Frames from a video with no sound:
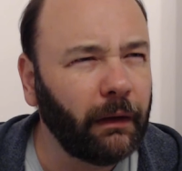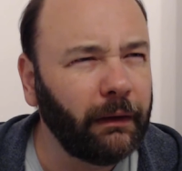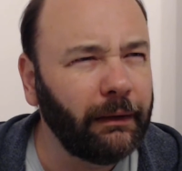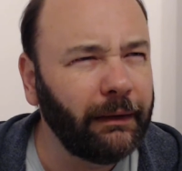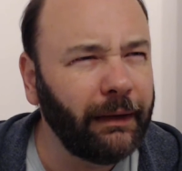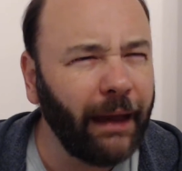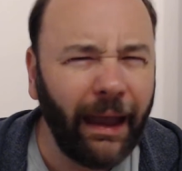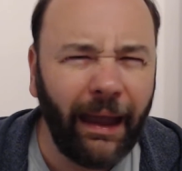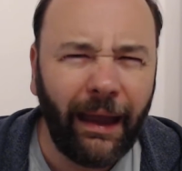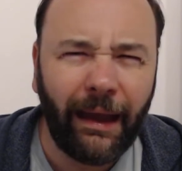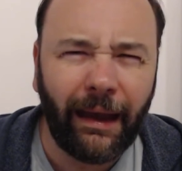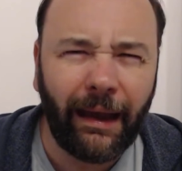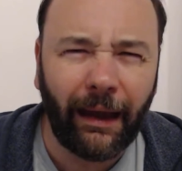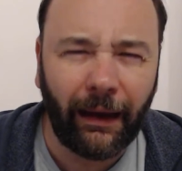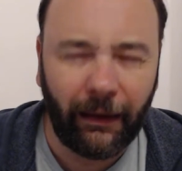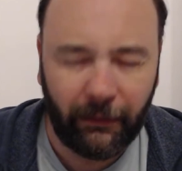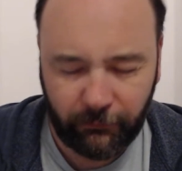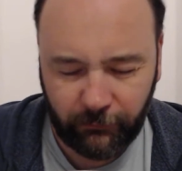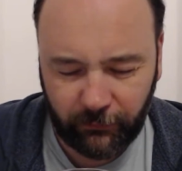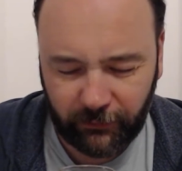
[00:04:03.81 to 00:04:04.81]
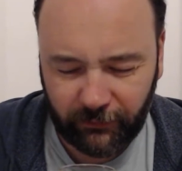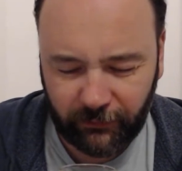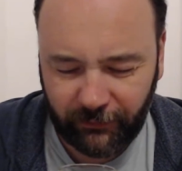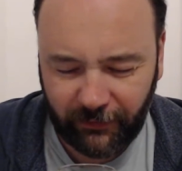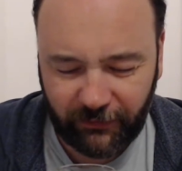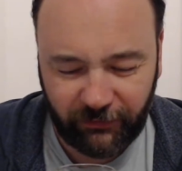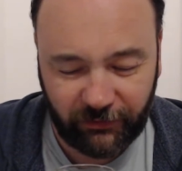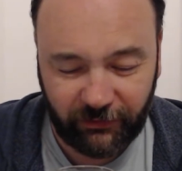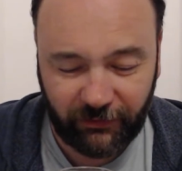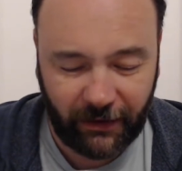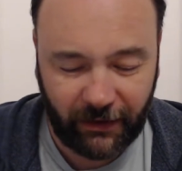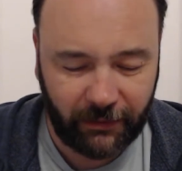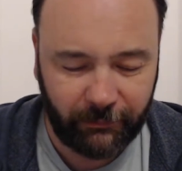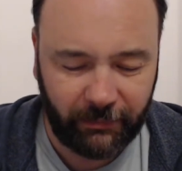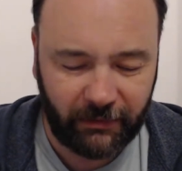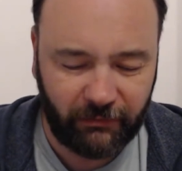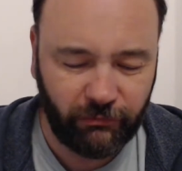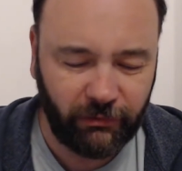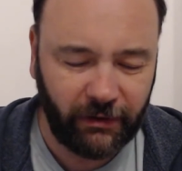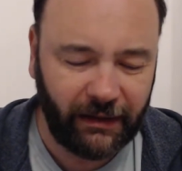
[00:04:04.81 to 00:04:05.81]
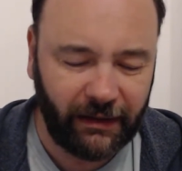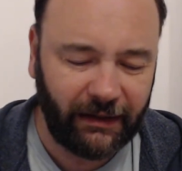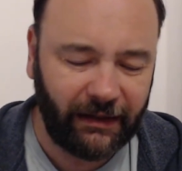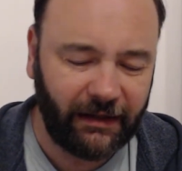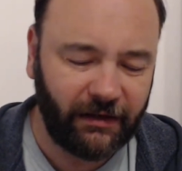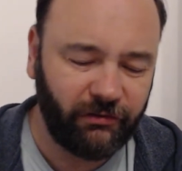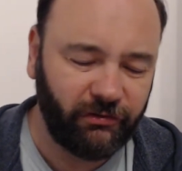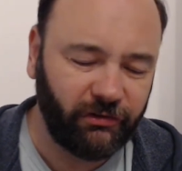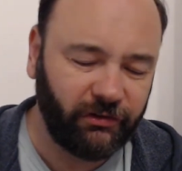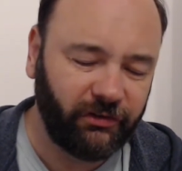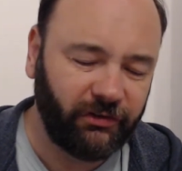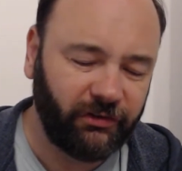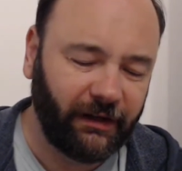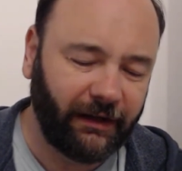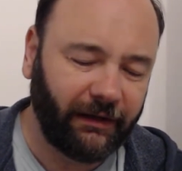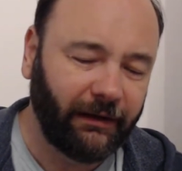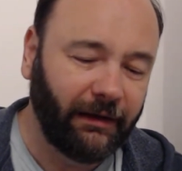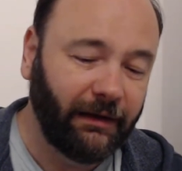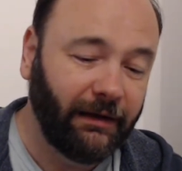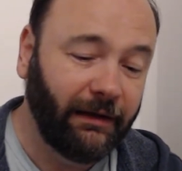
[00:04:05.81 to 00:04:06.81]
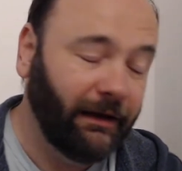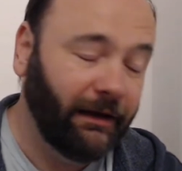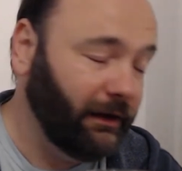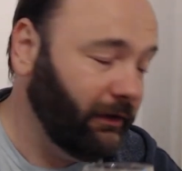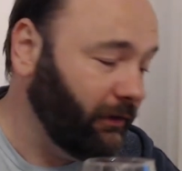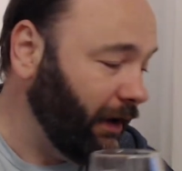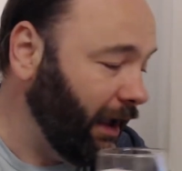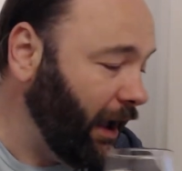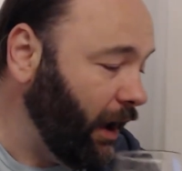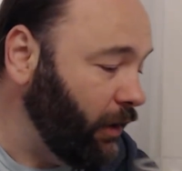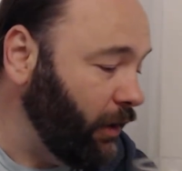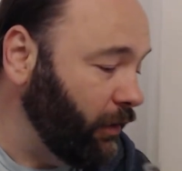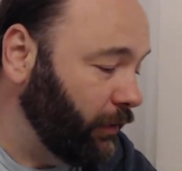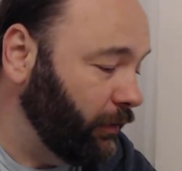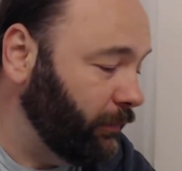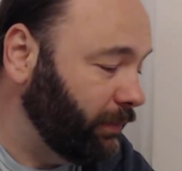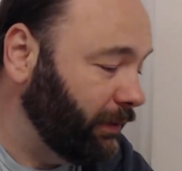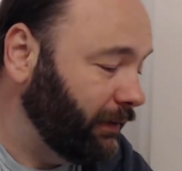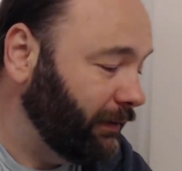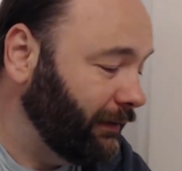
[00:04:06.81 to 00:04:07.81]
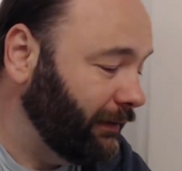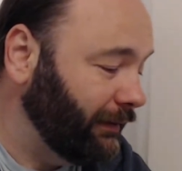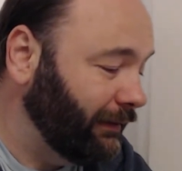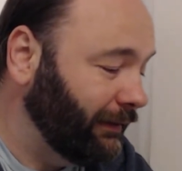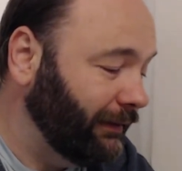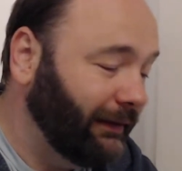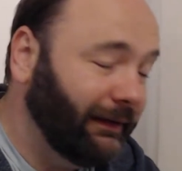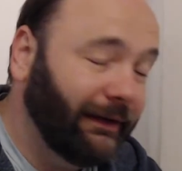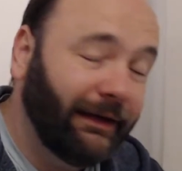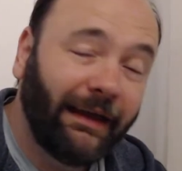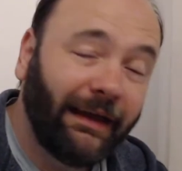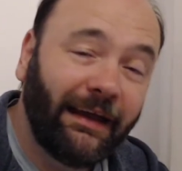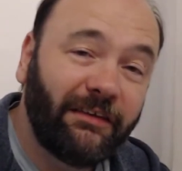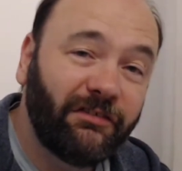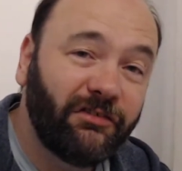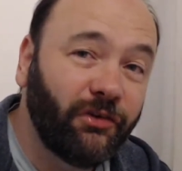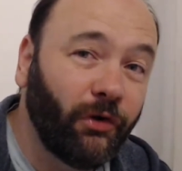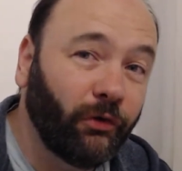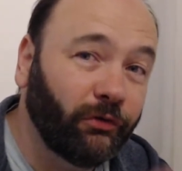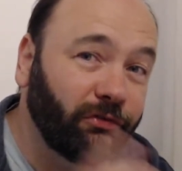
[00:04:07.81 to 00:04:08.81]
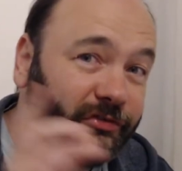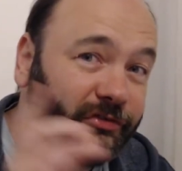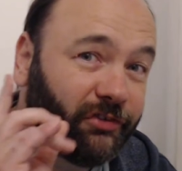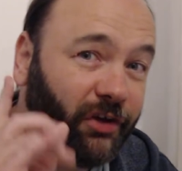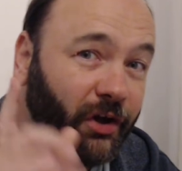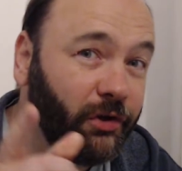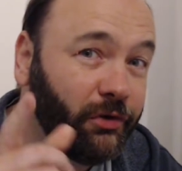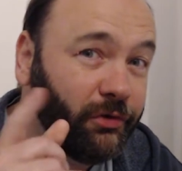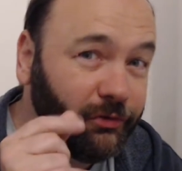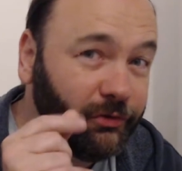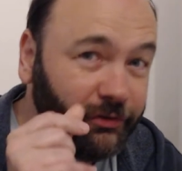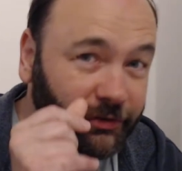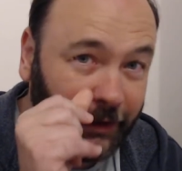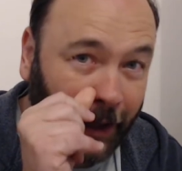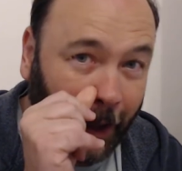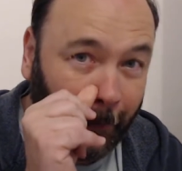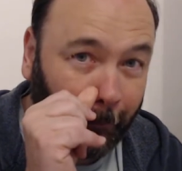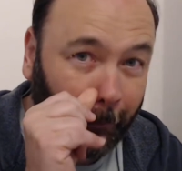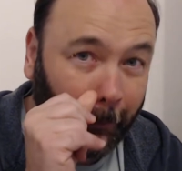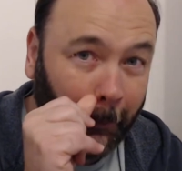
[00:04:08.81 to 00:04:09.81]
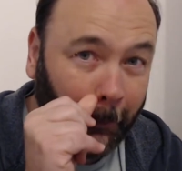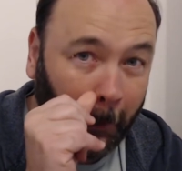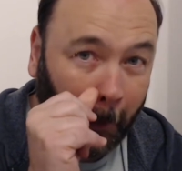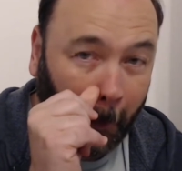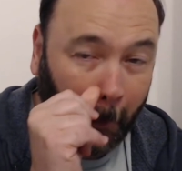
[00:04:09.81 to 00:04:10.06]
Yeah, this is going to be really interesting. And I hope it's not too sour.